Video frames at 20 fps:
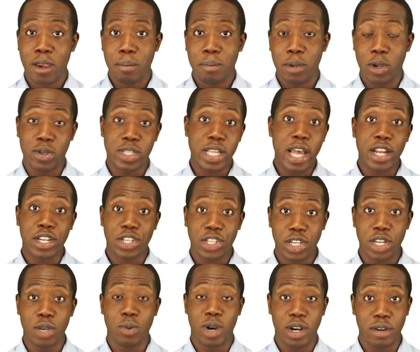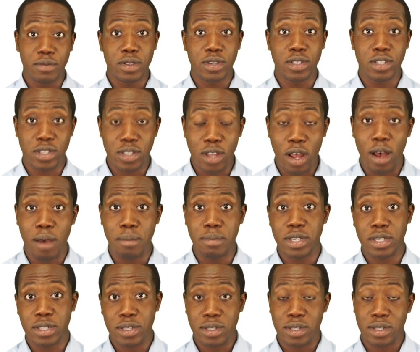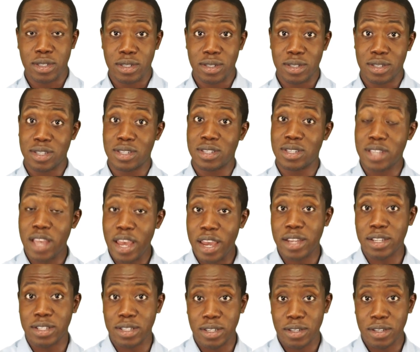Because actually one of the psalmists said